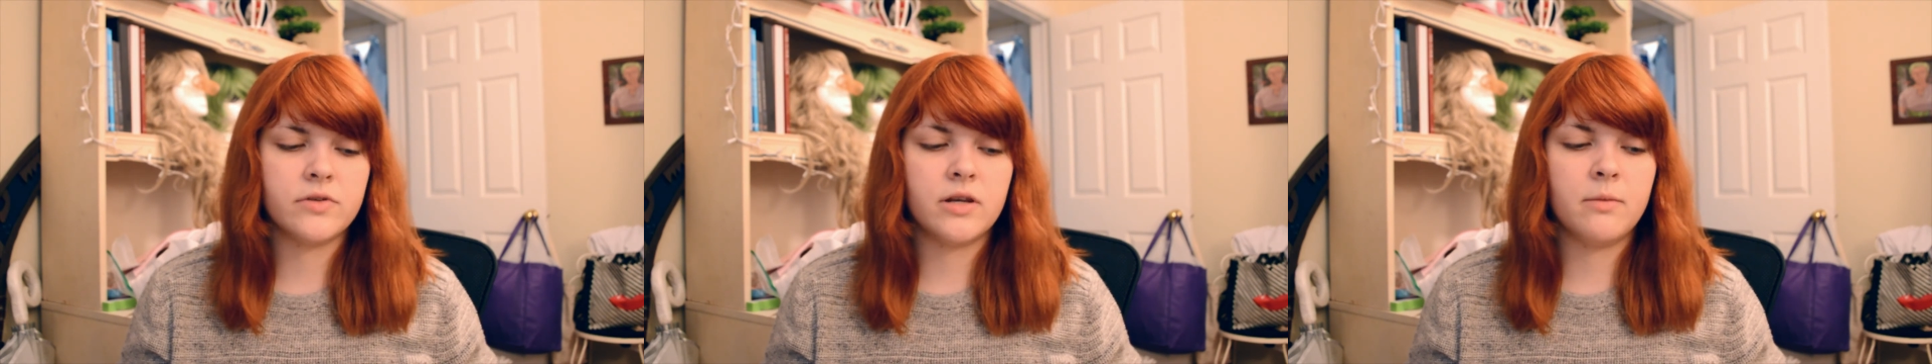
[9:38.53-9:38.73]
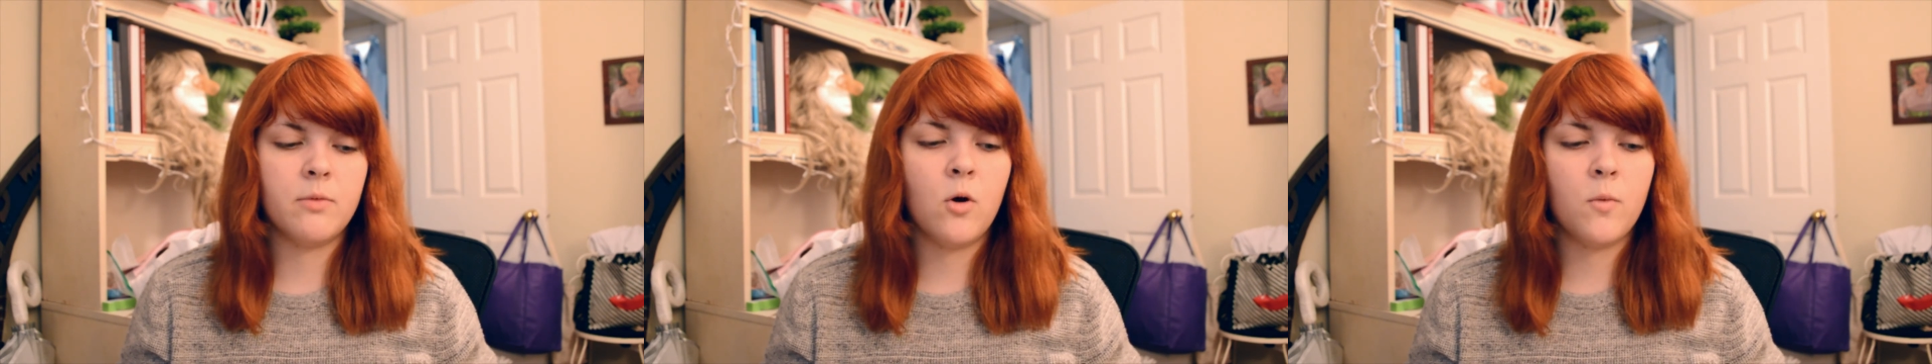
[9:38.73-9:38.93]

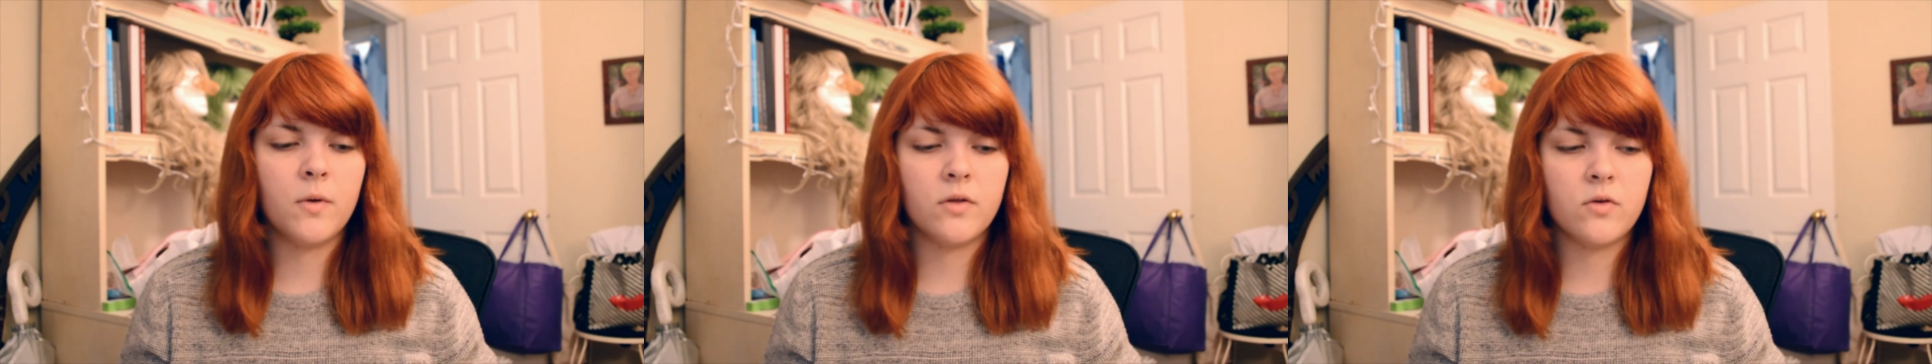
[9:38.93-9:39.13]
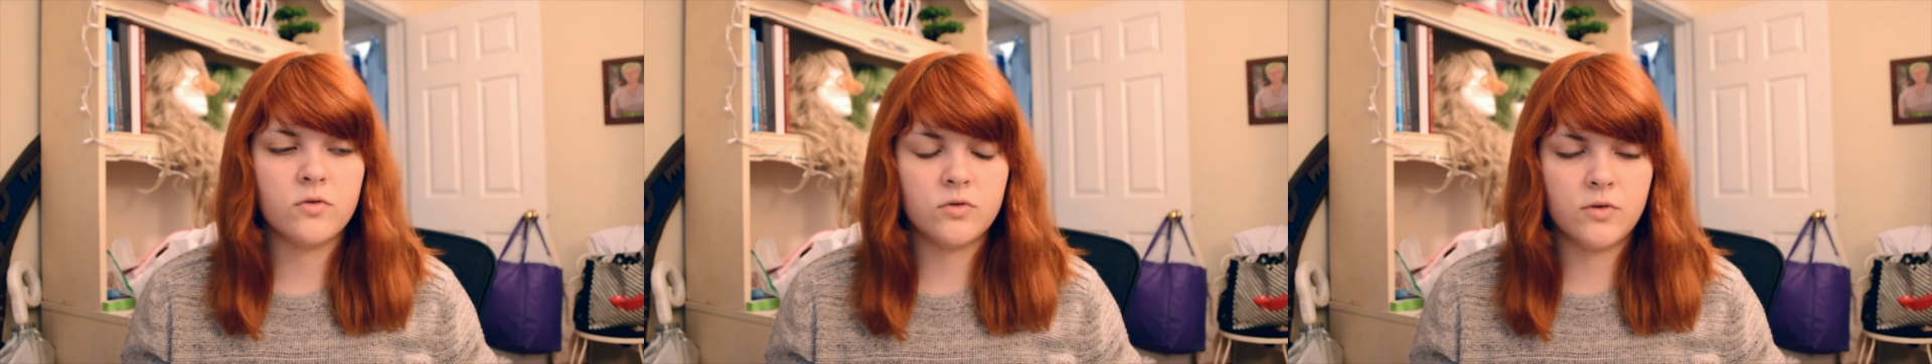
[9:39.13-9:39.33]
and I'm
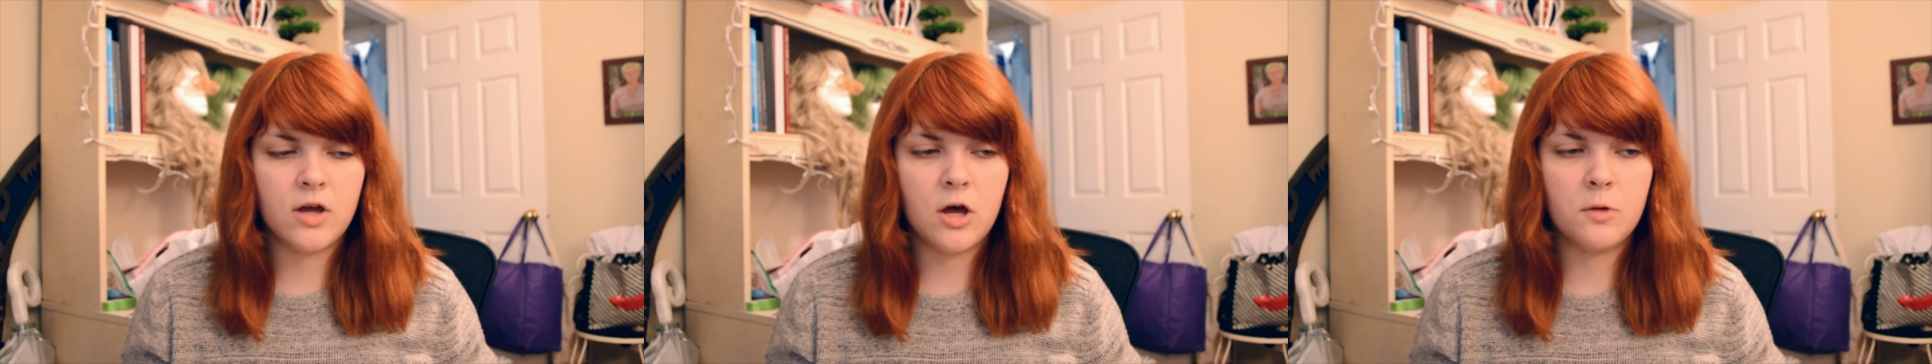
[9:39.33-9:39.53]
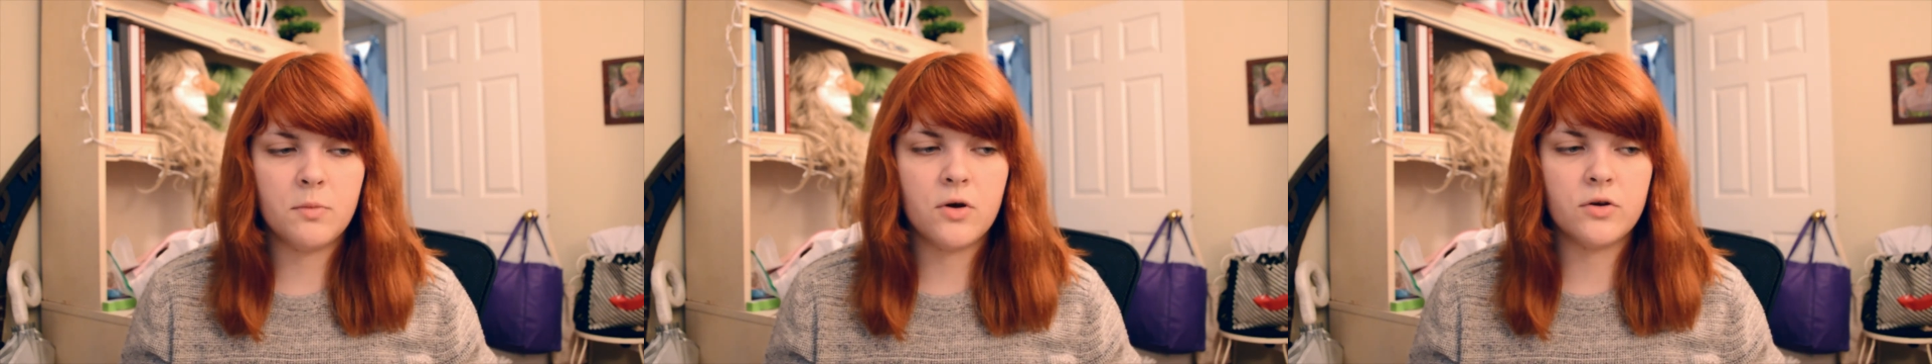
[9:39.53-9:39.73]
hoping those will
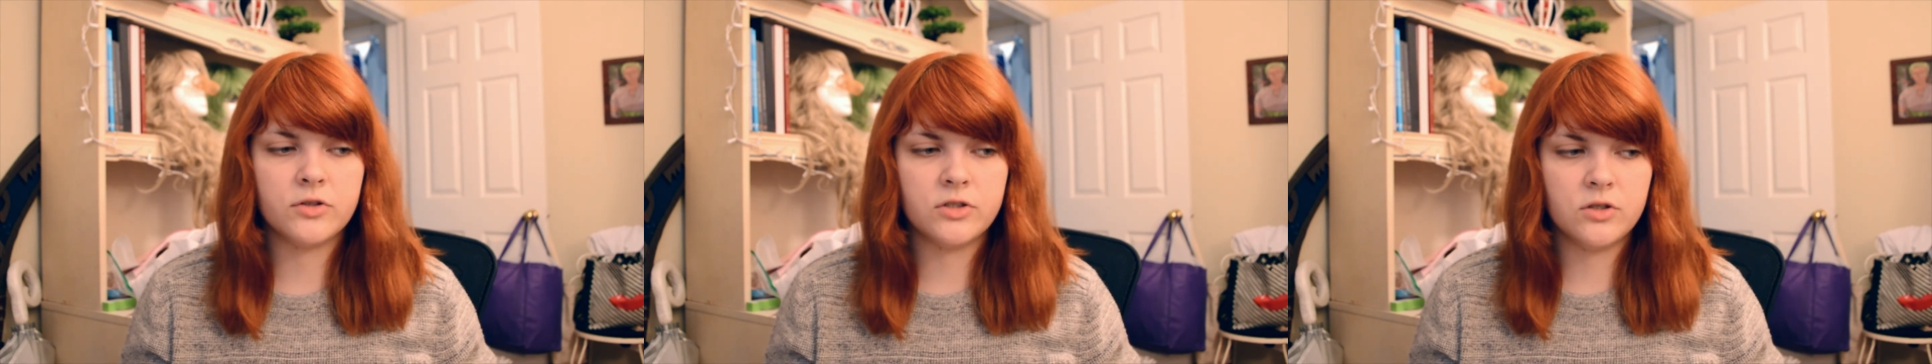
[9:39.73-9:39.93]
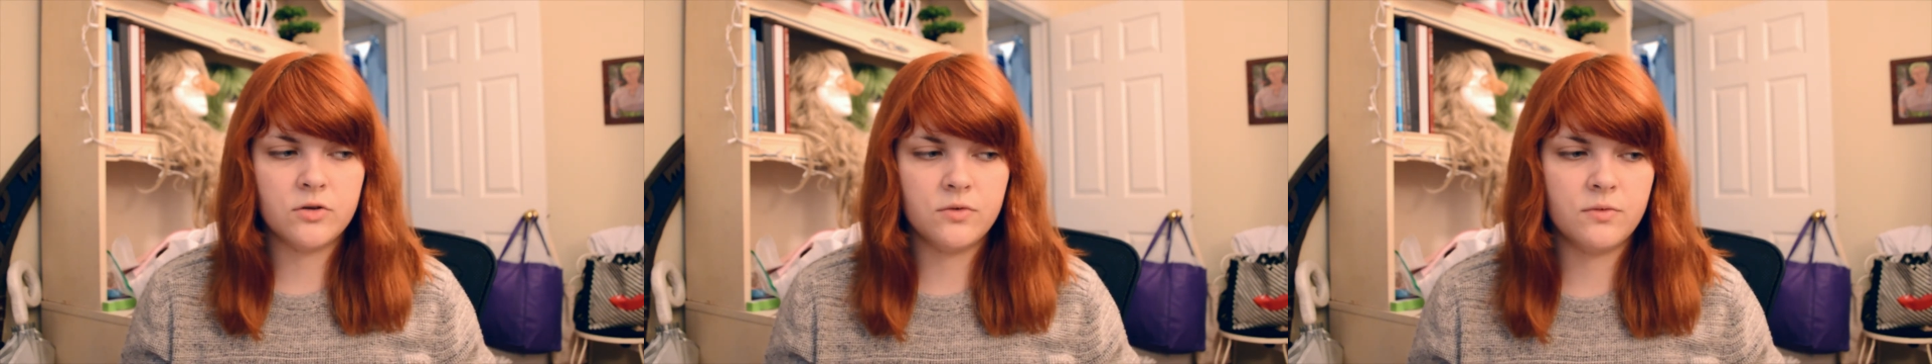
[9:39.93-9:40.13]
help
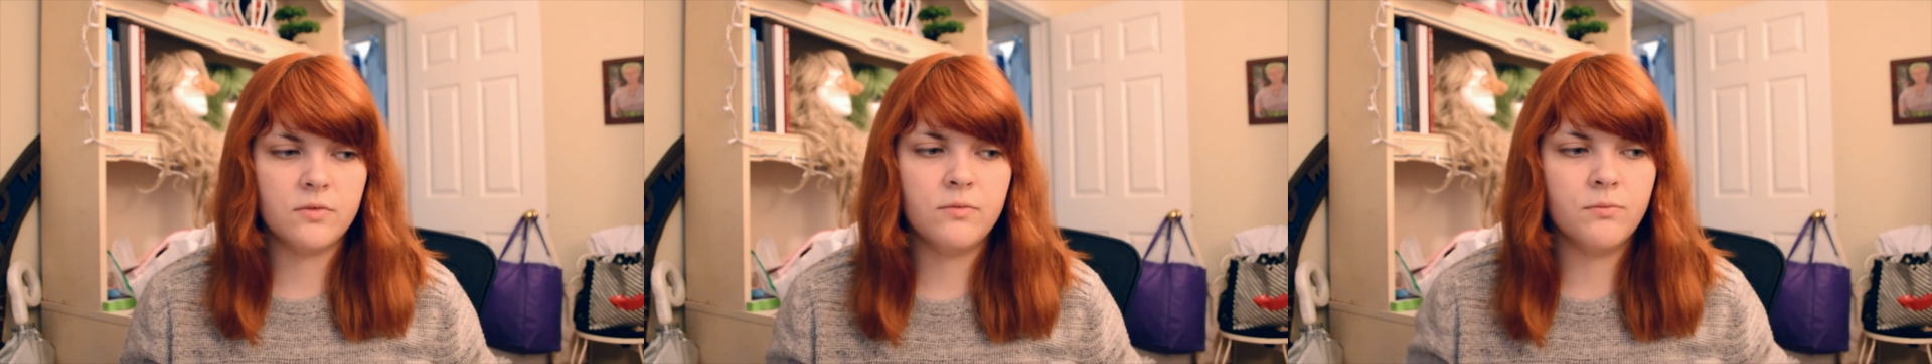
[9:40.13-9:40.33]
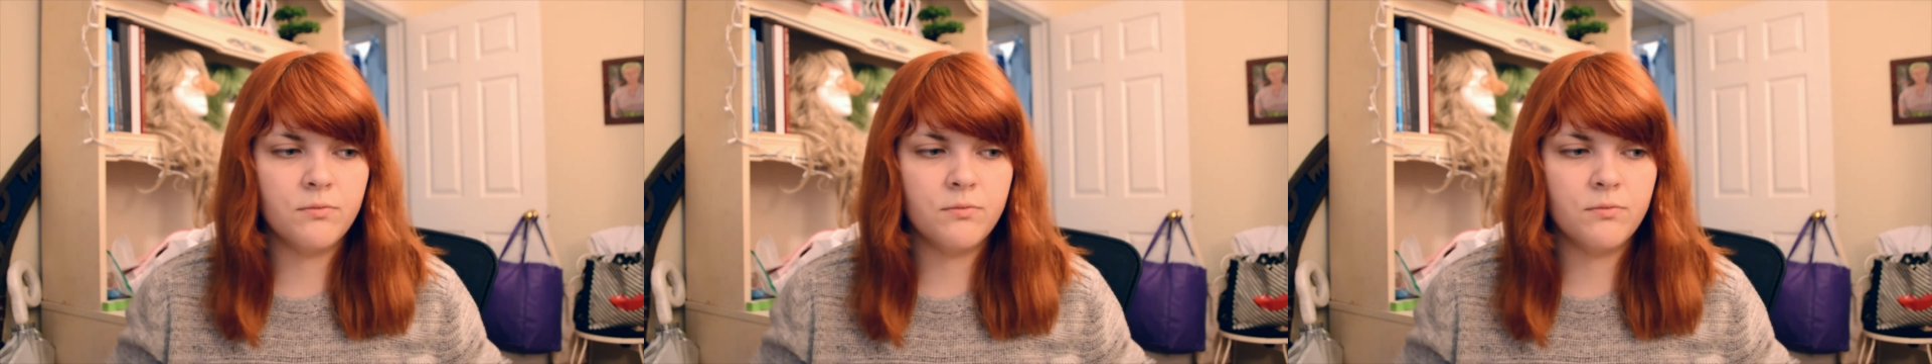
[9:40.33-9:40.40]
also